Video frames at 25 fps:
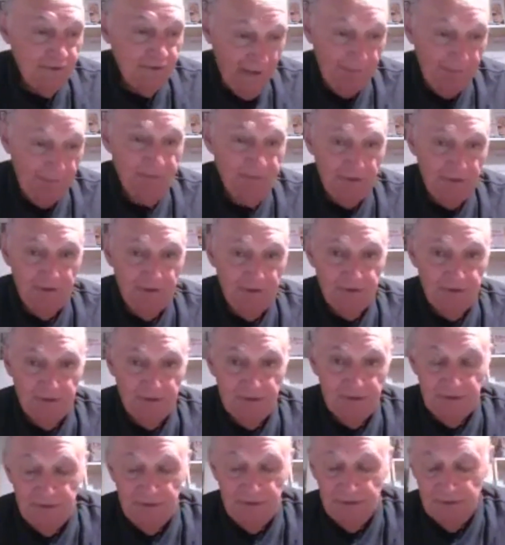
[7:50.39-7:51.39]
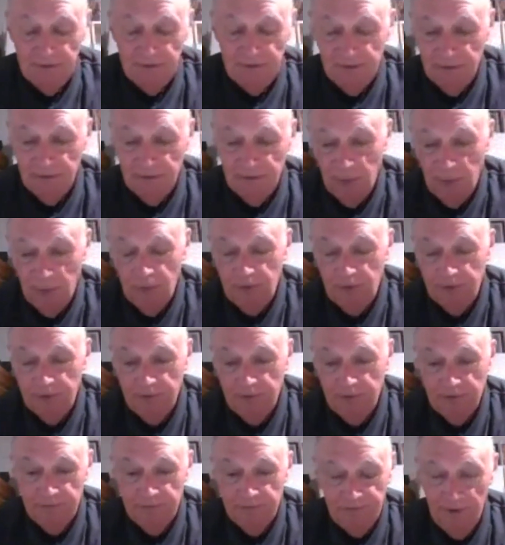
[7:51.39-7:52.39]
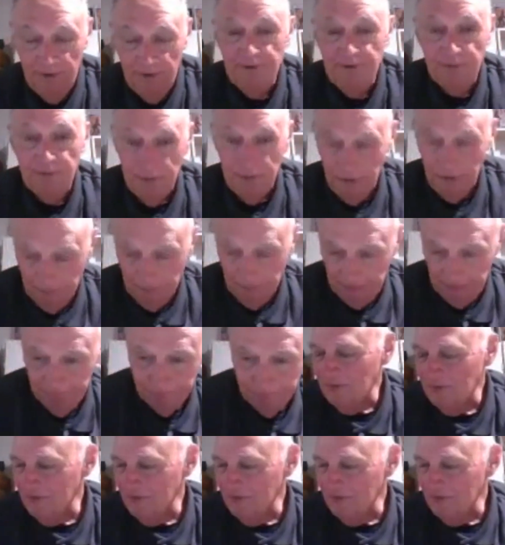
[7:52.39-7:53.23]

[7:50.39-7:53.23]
captain in the Hoboken Fire Department.